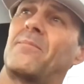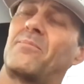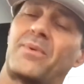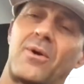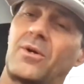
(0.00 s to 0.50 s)

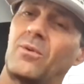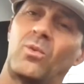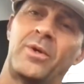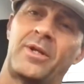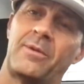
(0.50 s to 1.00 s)
Broker
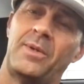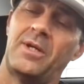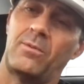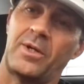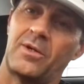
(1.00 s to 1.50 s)
wouldn't give me
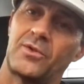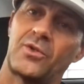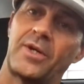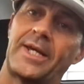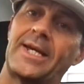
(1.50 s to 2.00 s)
it when I was
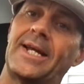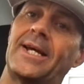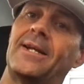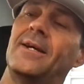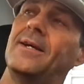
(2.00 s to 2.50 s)
trying to get
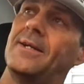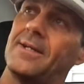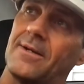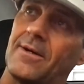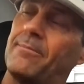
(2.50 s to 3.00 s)
it.
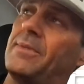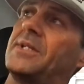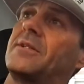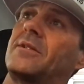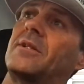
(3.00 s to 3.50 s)
I
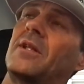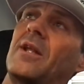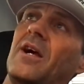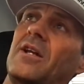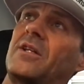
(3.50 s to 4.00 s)
missed
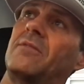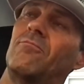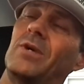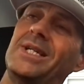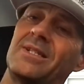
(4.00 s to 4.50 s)
a
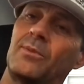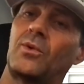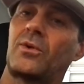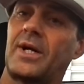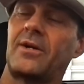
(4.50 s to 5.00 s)
reasonable
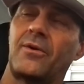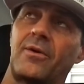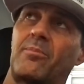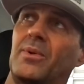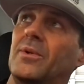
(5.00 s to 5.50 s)
credit on
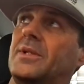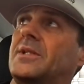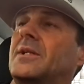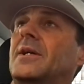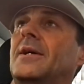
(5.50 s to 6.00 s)
the
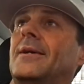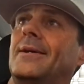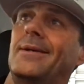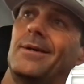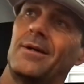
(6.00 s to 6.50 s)
puts.
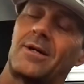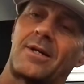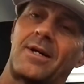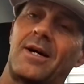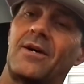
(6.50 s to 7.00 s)
I
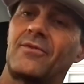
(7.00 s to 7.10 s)
got a half